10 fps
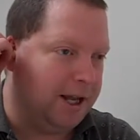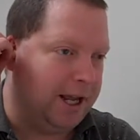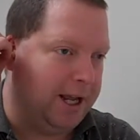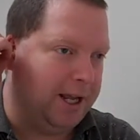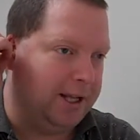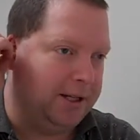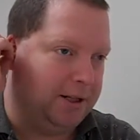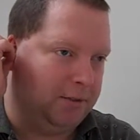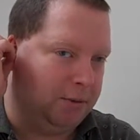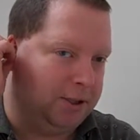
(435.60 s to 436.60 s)
and
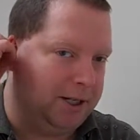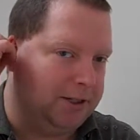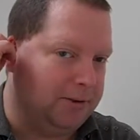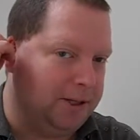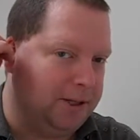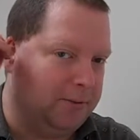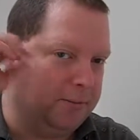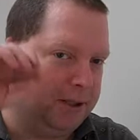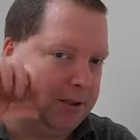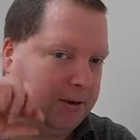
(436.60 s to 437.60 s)
it'll protect your ear.
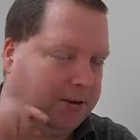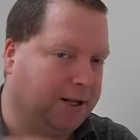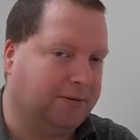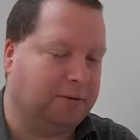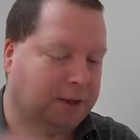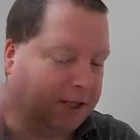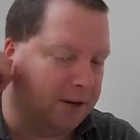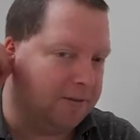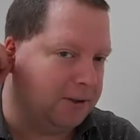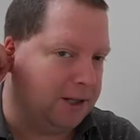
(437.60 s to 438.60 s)
But you also have to be
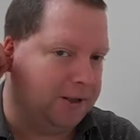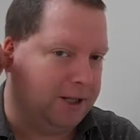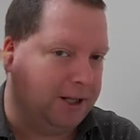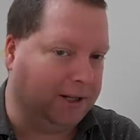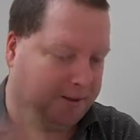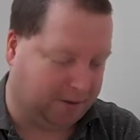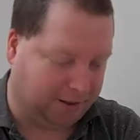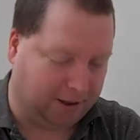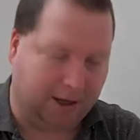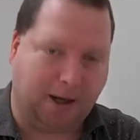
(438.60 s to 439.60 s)
careful on the
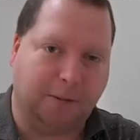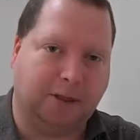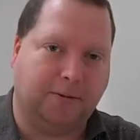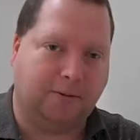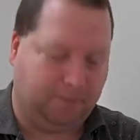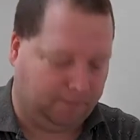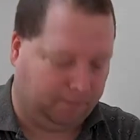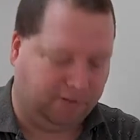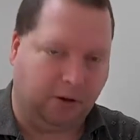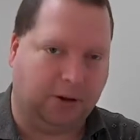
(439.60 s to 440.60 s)
uh, how much
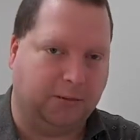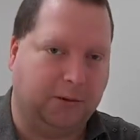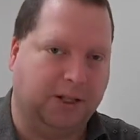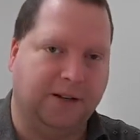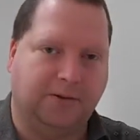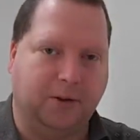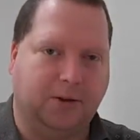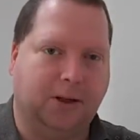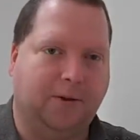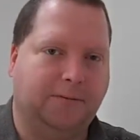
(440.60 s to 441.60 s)
volume you give
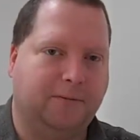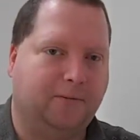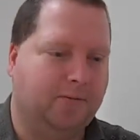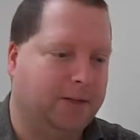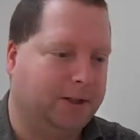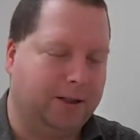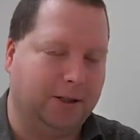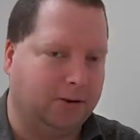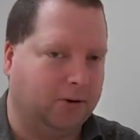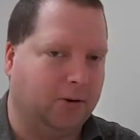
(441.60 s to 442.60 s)
yourself. You
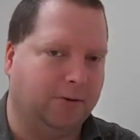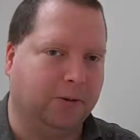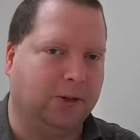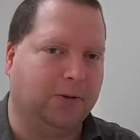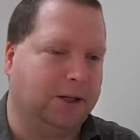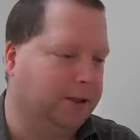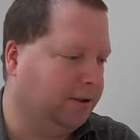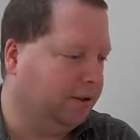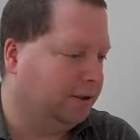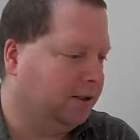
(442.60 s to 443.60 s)
know, don't overdo it.
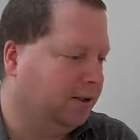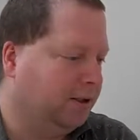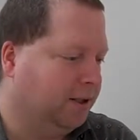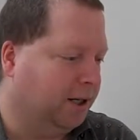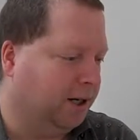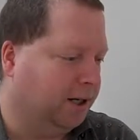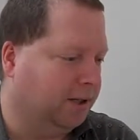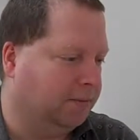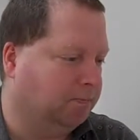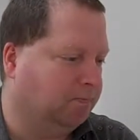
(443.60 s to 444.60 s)

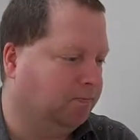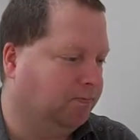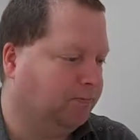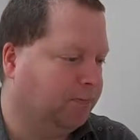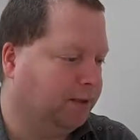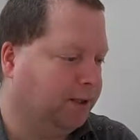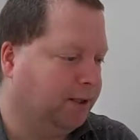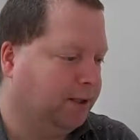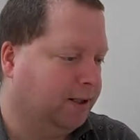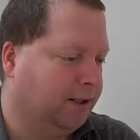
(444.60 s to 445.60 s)
Um,
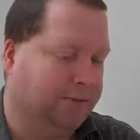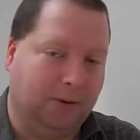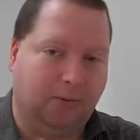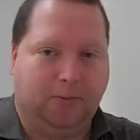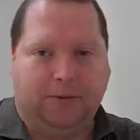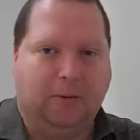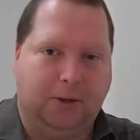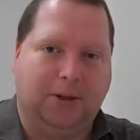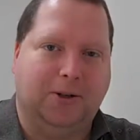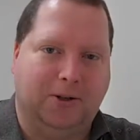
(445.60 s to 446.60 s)
if you if you
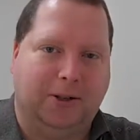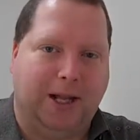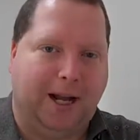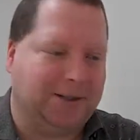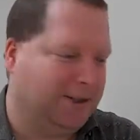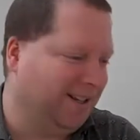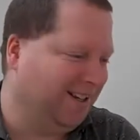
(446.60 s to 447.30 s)
want your ears to last.